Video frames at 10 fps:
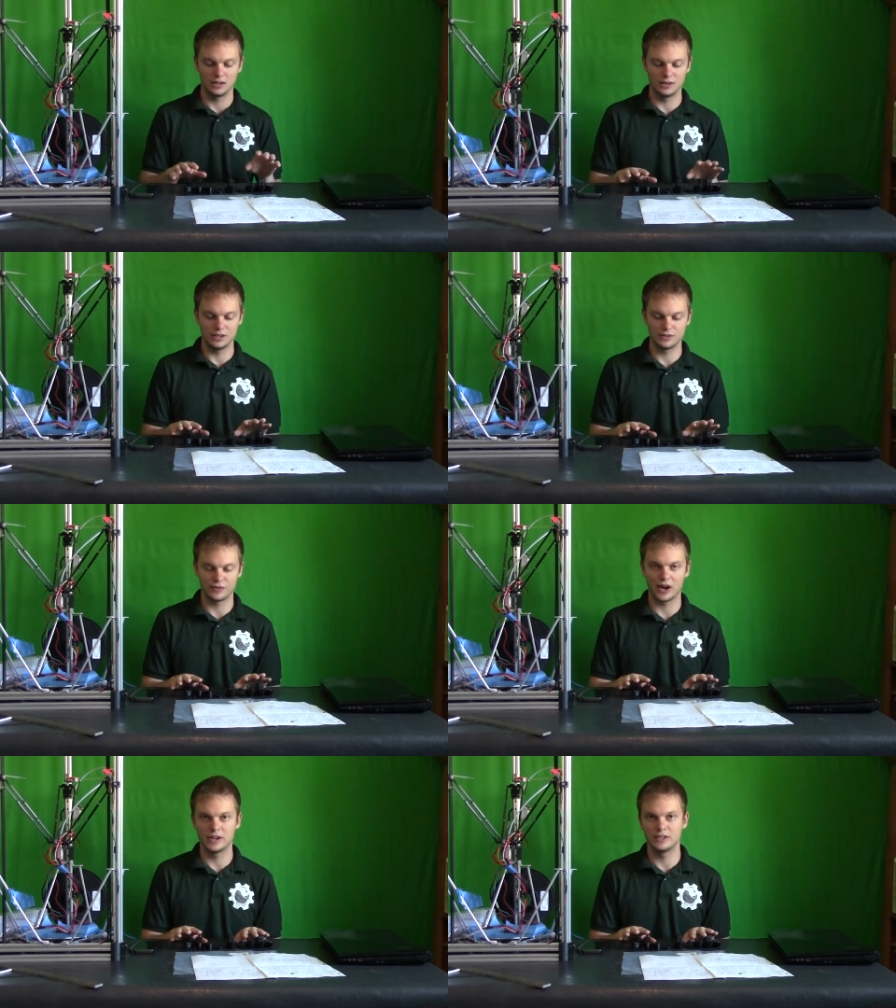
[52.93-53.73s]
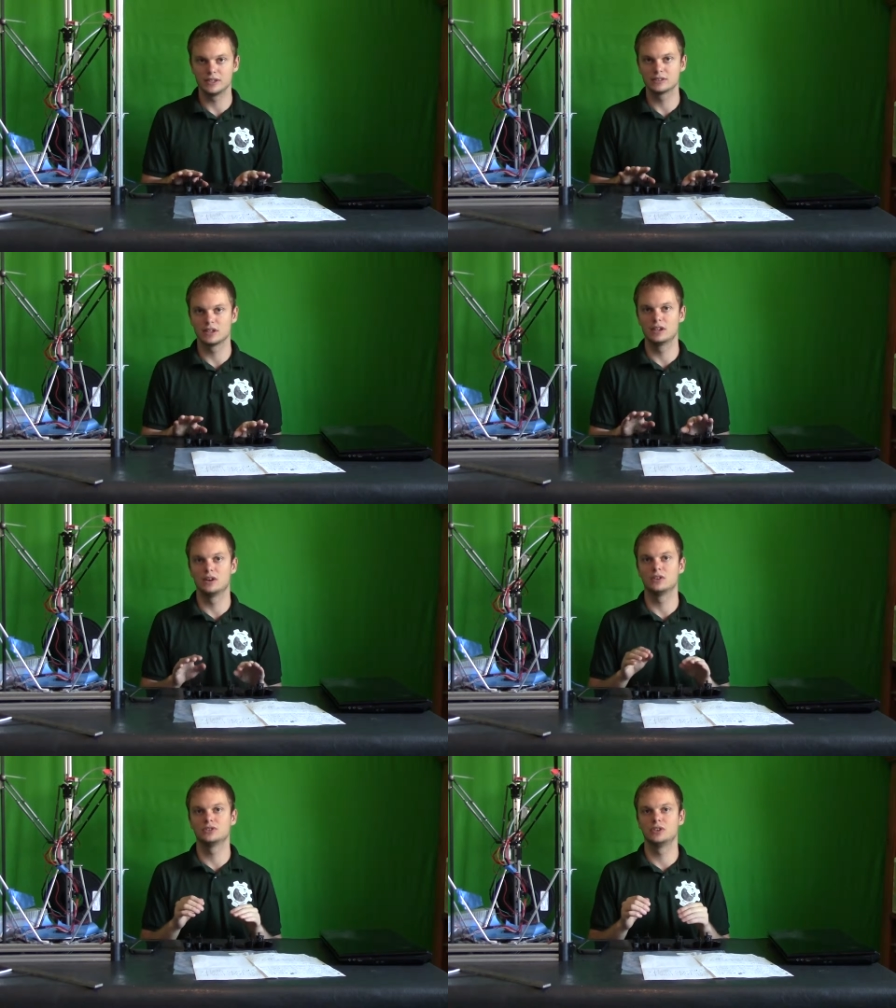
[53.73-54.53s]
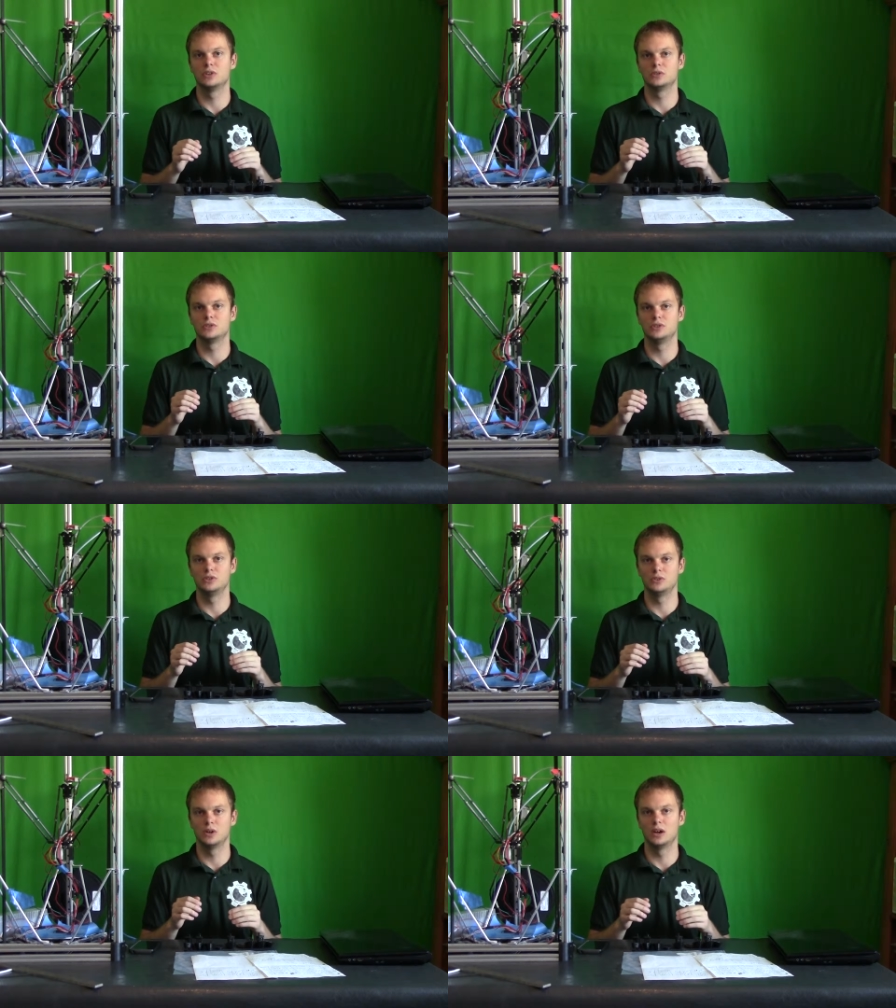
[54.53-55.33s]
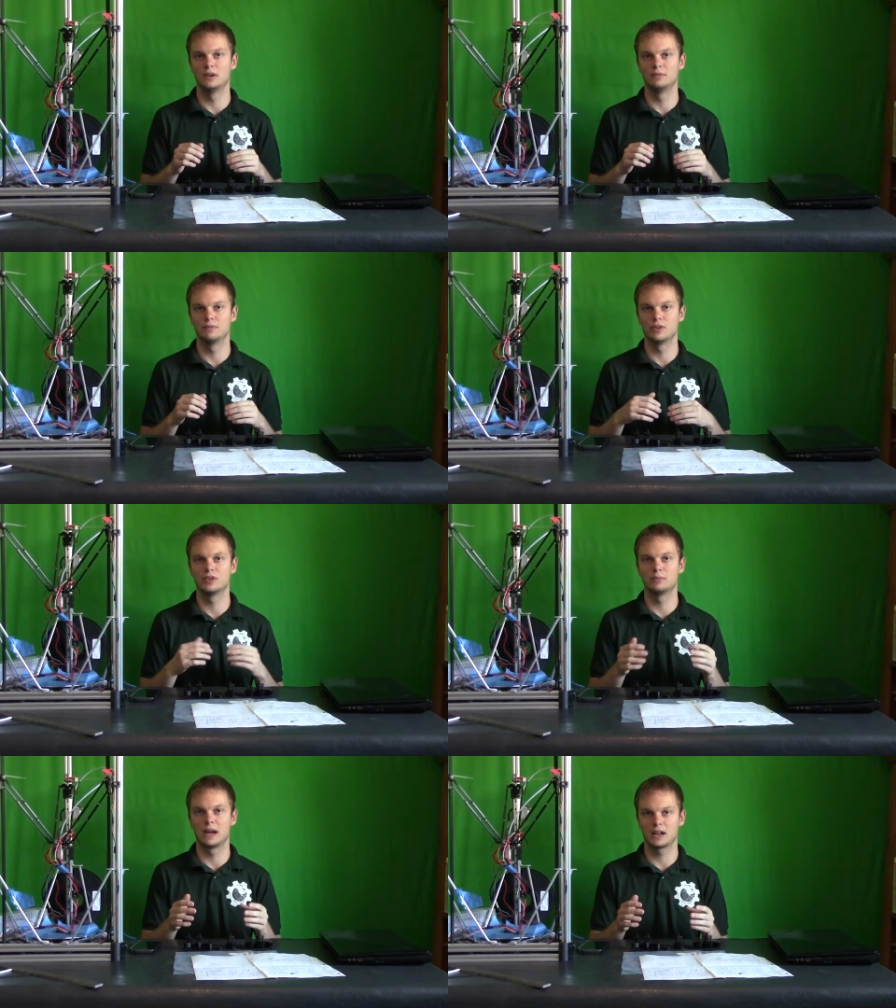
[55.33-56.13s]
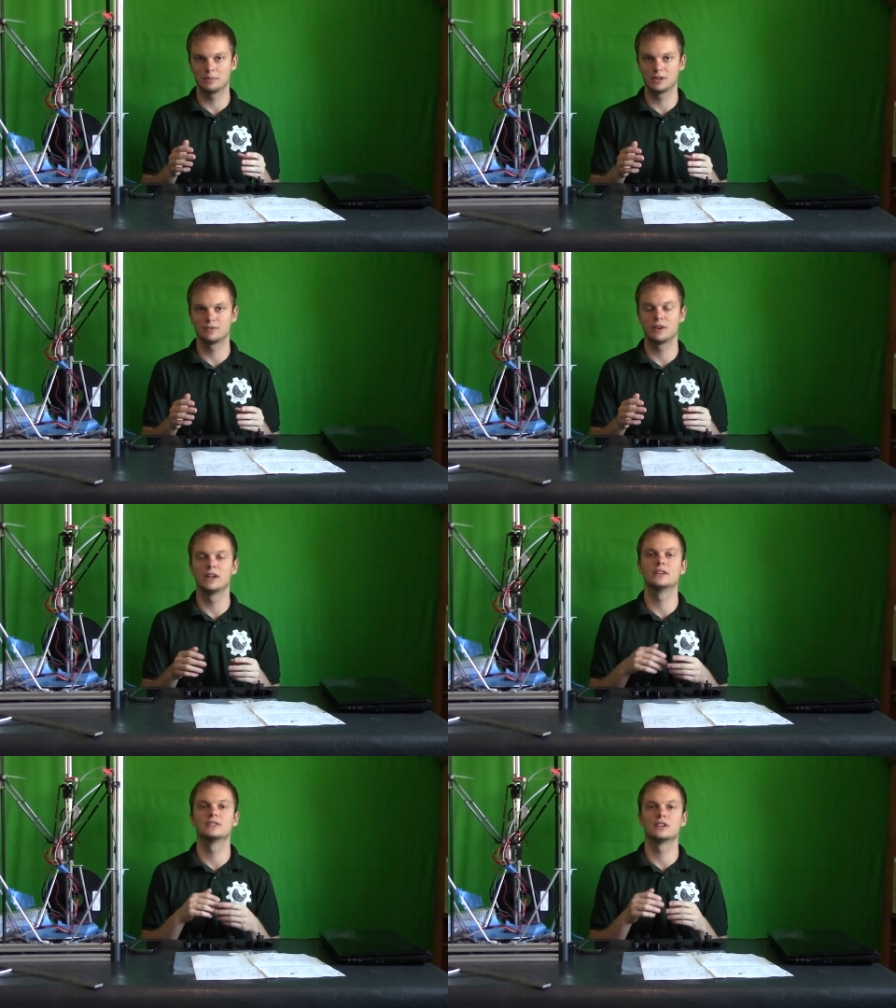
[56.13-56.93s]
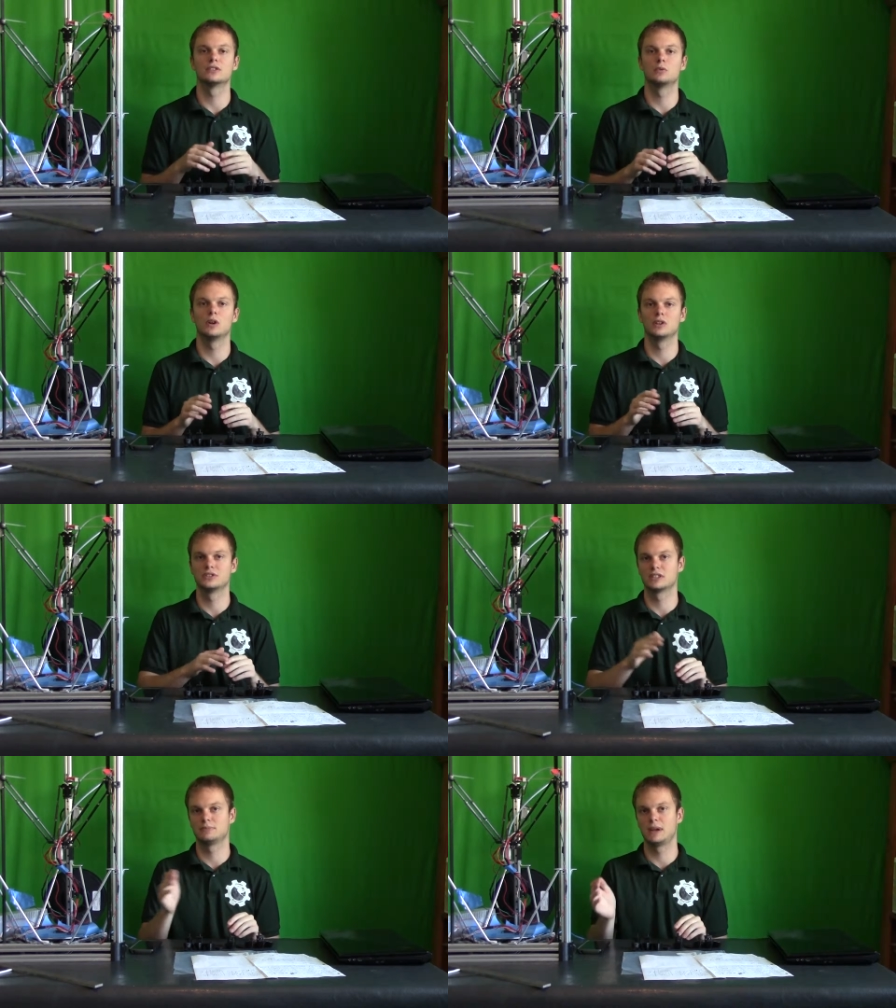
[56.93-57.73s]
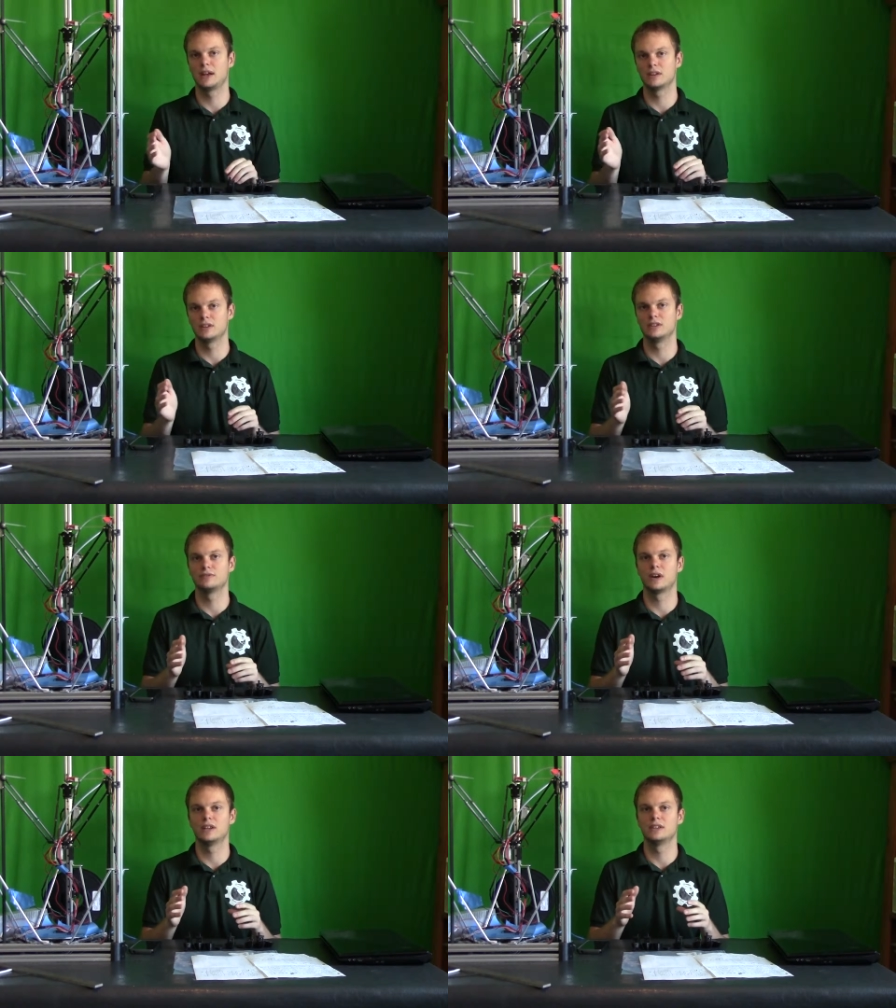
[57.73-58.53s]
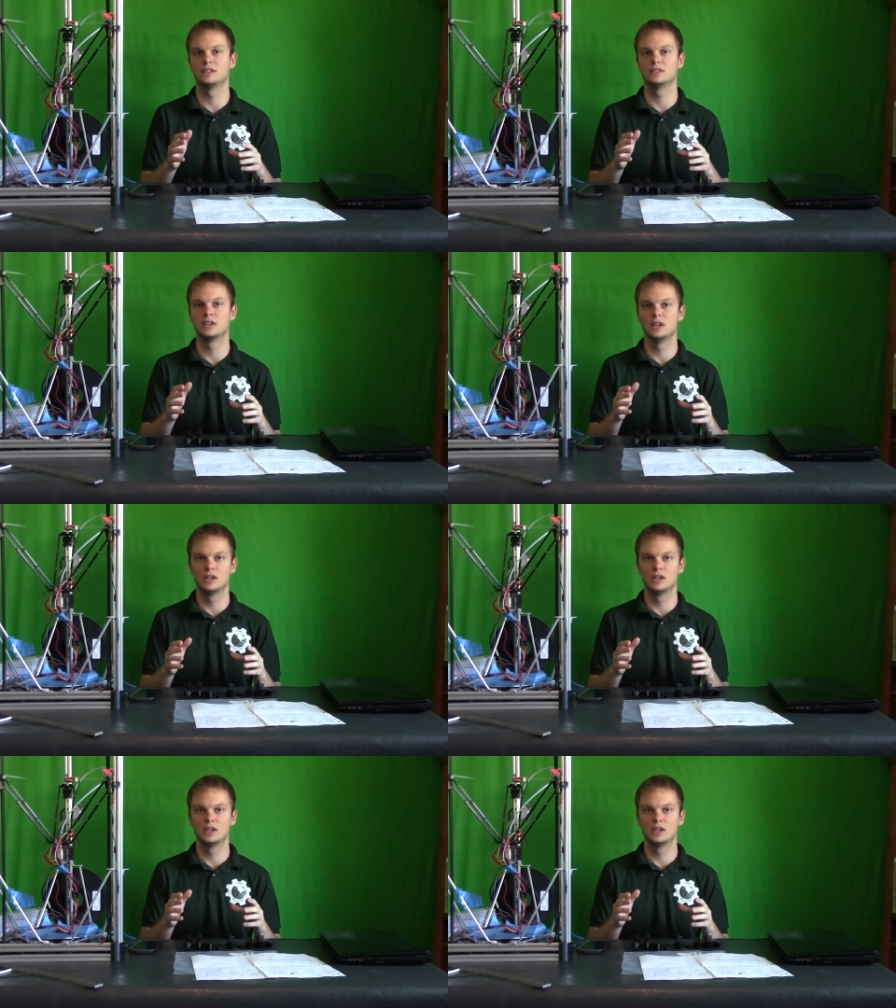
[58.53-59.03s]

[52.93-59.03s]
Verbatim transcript: these findings and also to um, further back up these findings, as well as expand on these findings